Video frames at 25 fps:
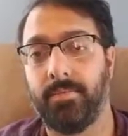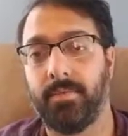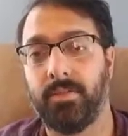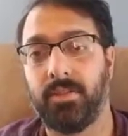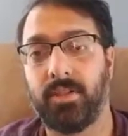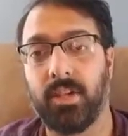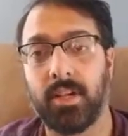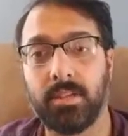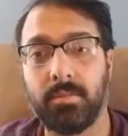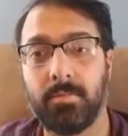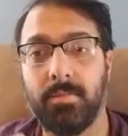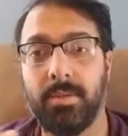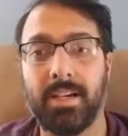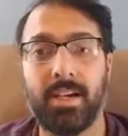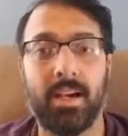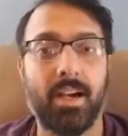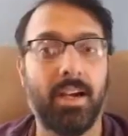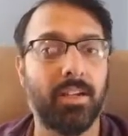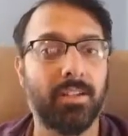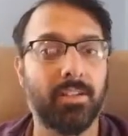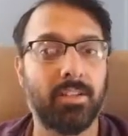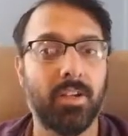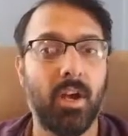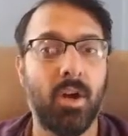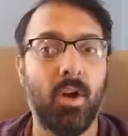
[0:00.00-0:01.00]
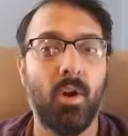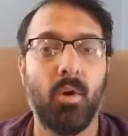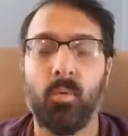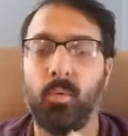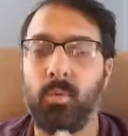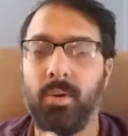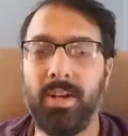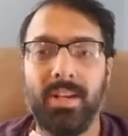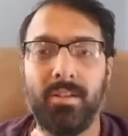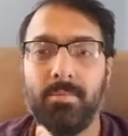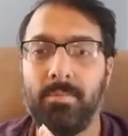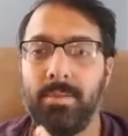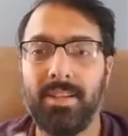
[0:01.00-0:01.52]
Just because
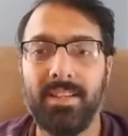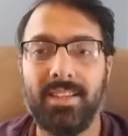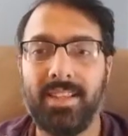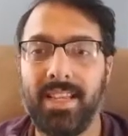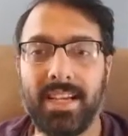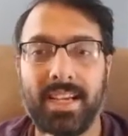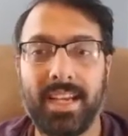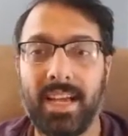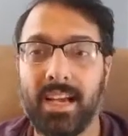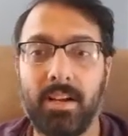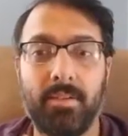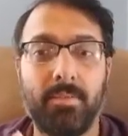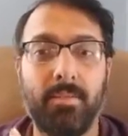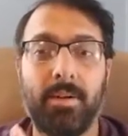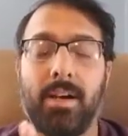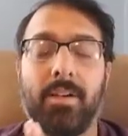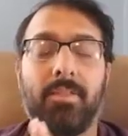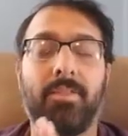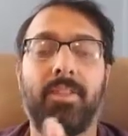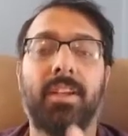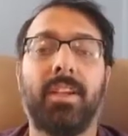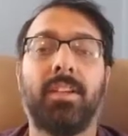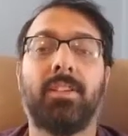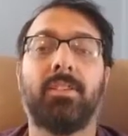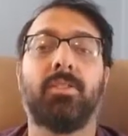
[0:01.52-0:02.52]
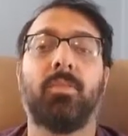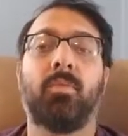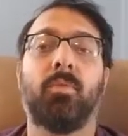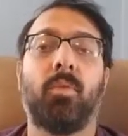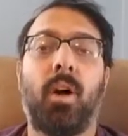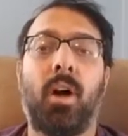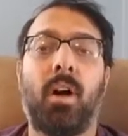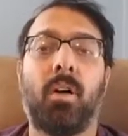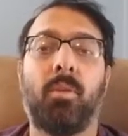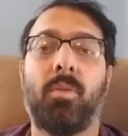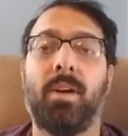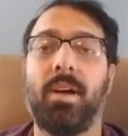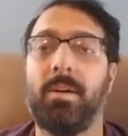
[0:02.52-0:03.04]
we have been thinking about things the
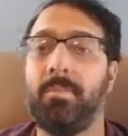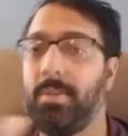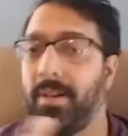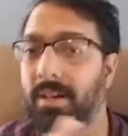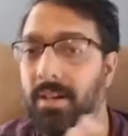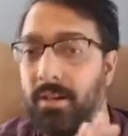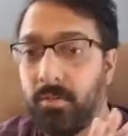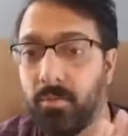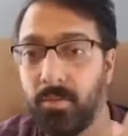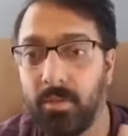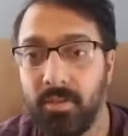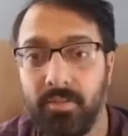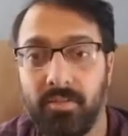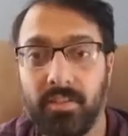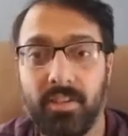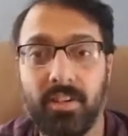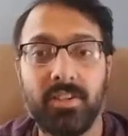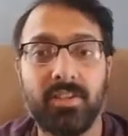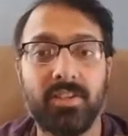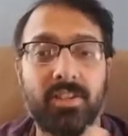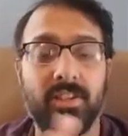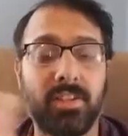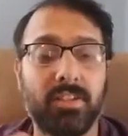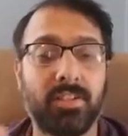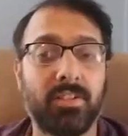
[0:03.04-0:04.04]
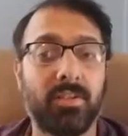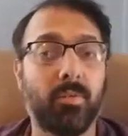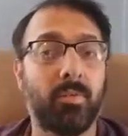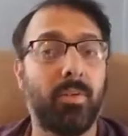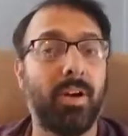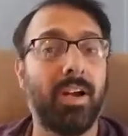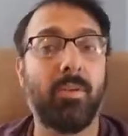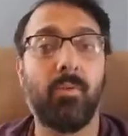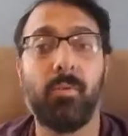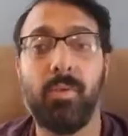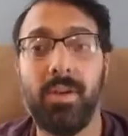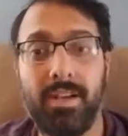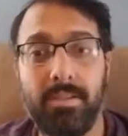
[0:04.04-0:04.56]
wrong way, but it reverses the
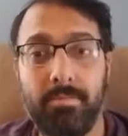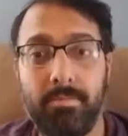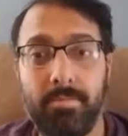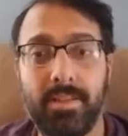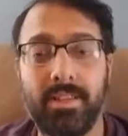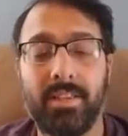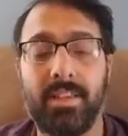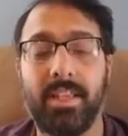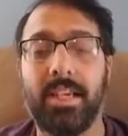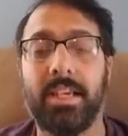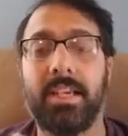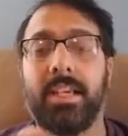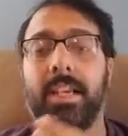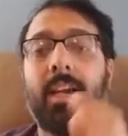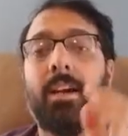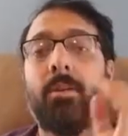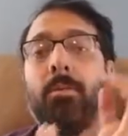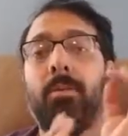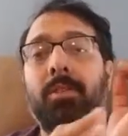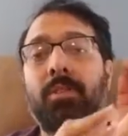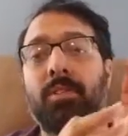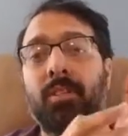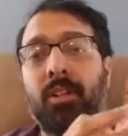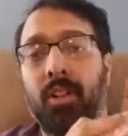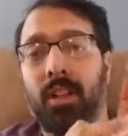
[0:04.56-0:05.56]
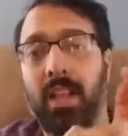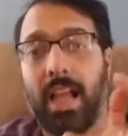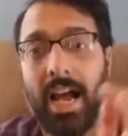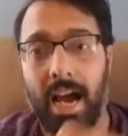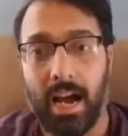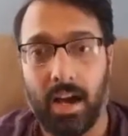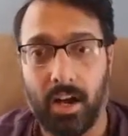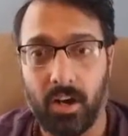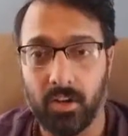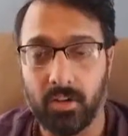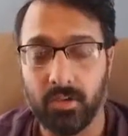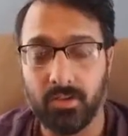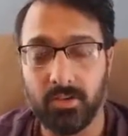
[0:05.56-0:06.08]
way we've been thinking, which
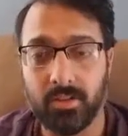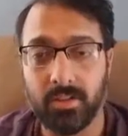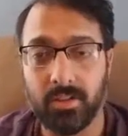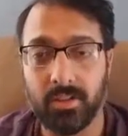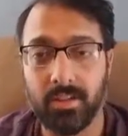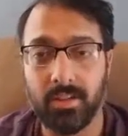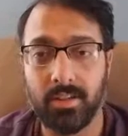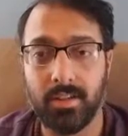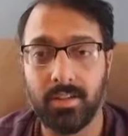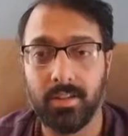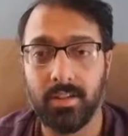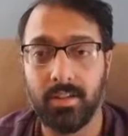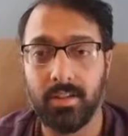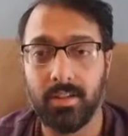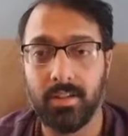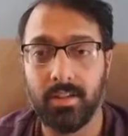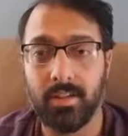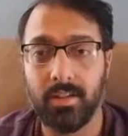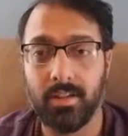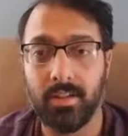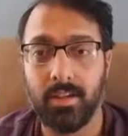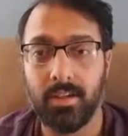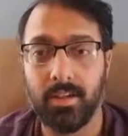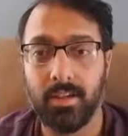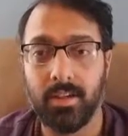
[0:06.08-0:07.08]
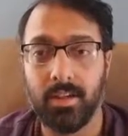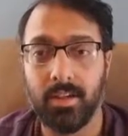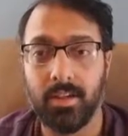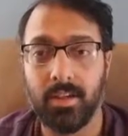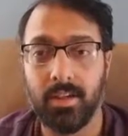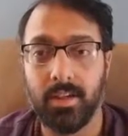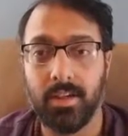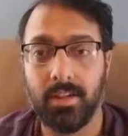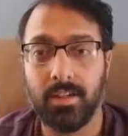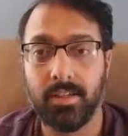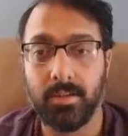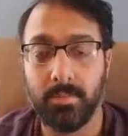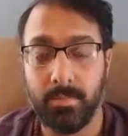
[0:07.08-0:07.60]
allows
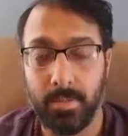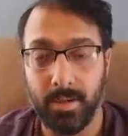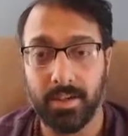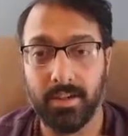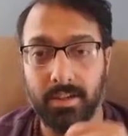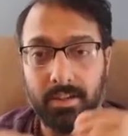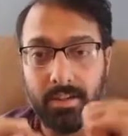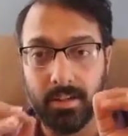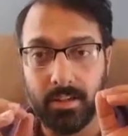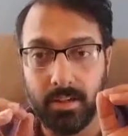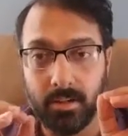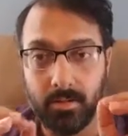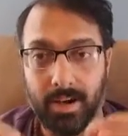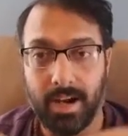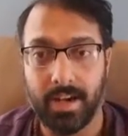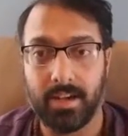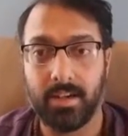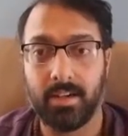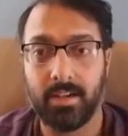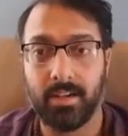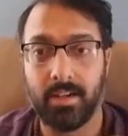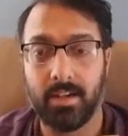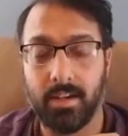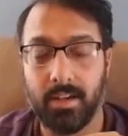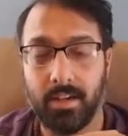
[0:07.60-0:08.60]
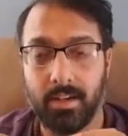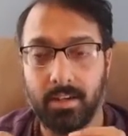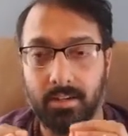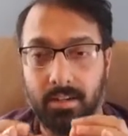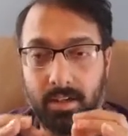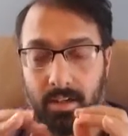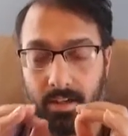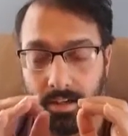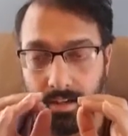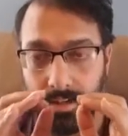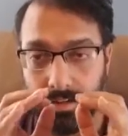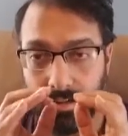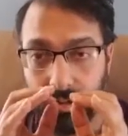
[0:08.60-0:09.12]
spirit
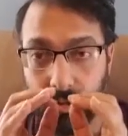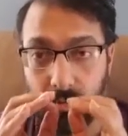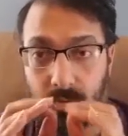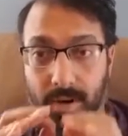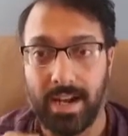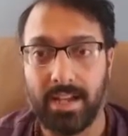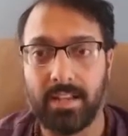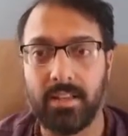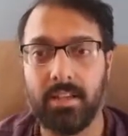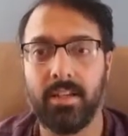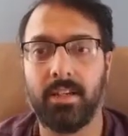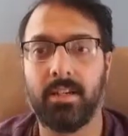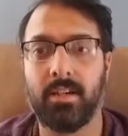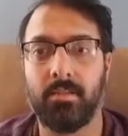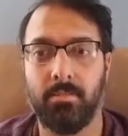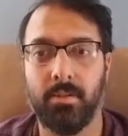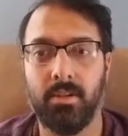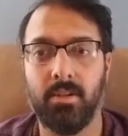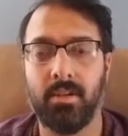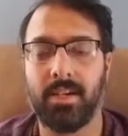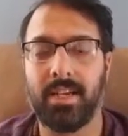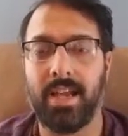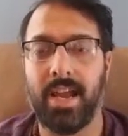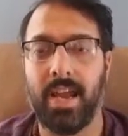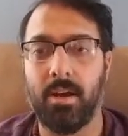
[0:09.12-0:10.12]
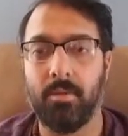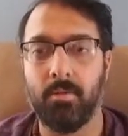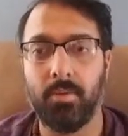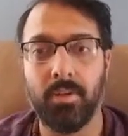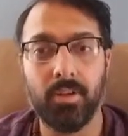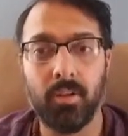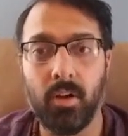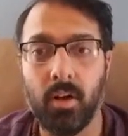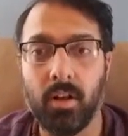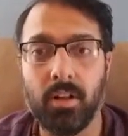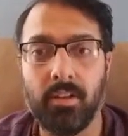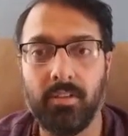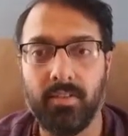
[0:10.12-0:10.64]
to directly communicate with
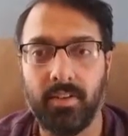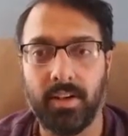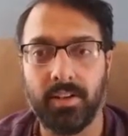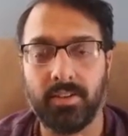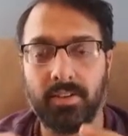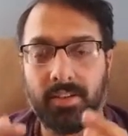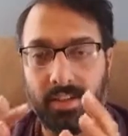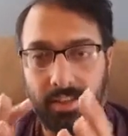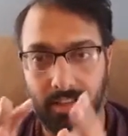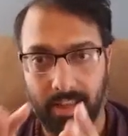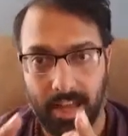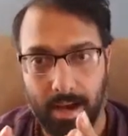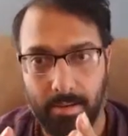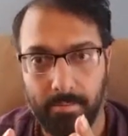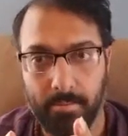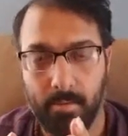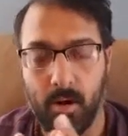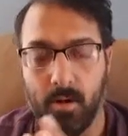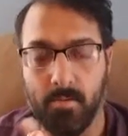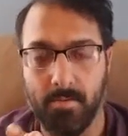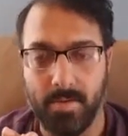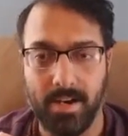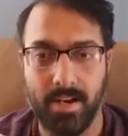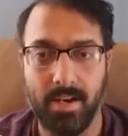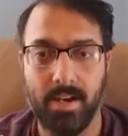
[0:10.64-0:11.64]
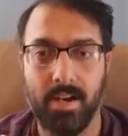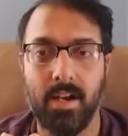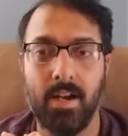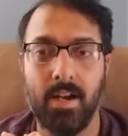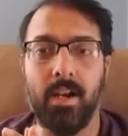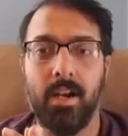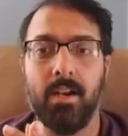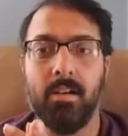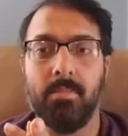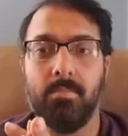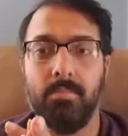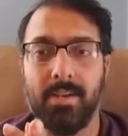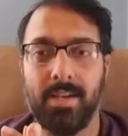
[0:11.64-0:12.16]
all of us in that moment,
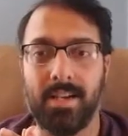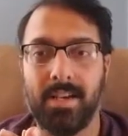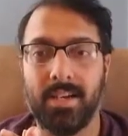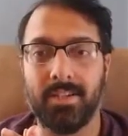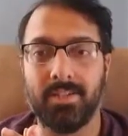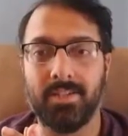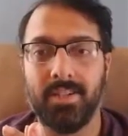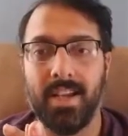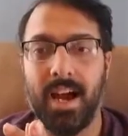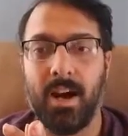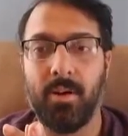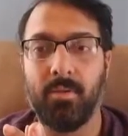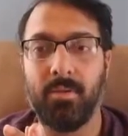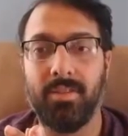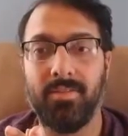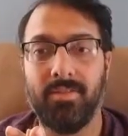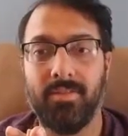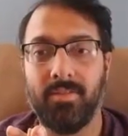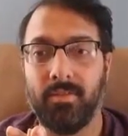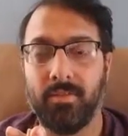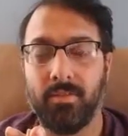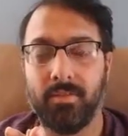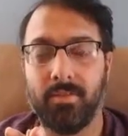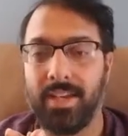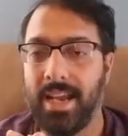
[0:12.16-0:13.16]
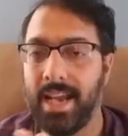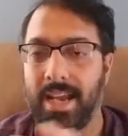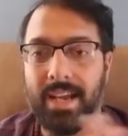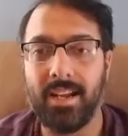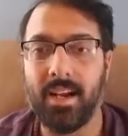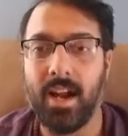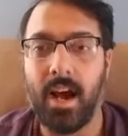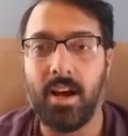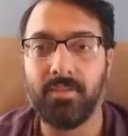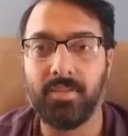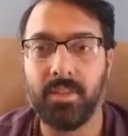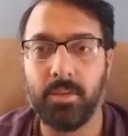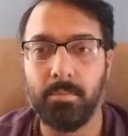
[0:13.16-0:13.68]
because now we've taken
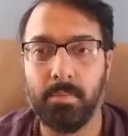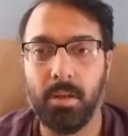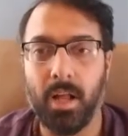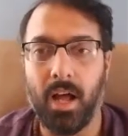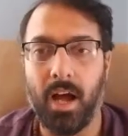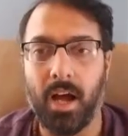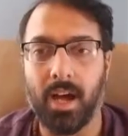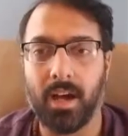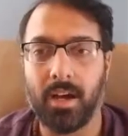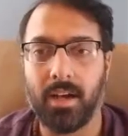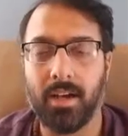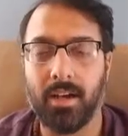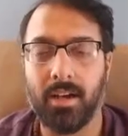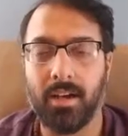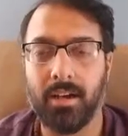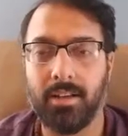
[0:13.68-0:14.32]
off the block.